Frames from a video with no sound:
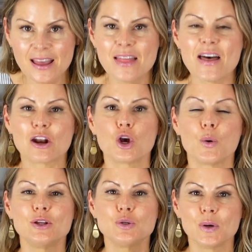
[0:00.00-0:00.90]
that are
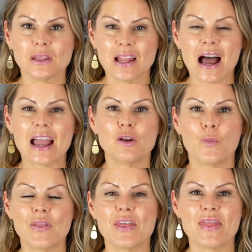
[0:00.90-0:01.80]
going to align
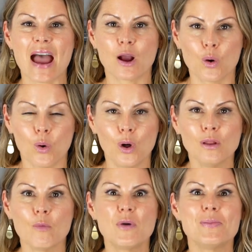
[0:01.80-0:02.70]
with that
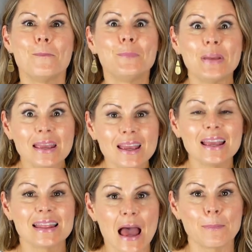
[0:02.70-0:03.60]
goal, with
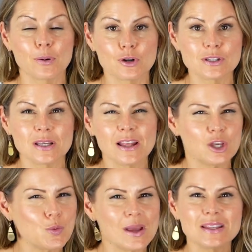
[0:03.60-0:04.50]
being that person? Like,
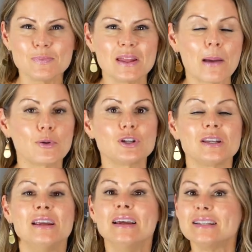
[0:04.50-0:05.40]
you get to be that
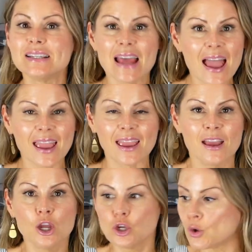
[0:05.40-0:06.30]
person today.
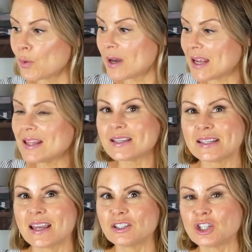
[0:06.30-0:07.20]
You don't need the
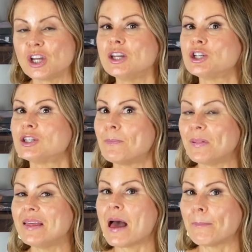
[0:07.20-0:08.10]
scale to change to
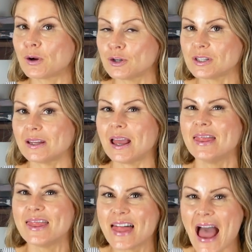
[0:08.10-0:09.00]
be that person.
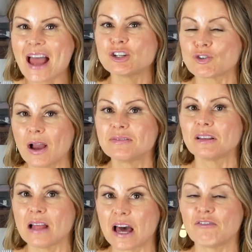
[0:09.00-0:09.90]
And that drives a
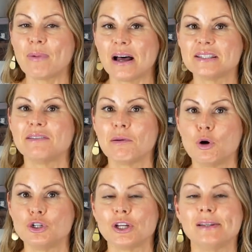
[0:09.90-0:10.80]
lot of positive
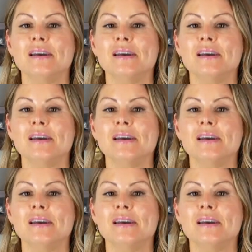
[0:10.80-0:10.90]
emotion.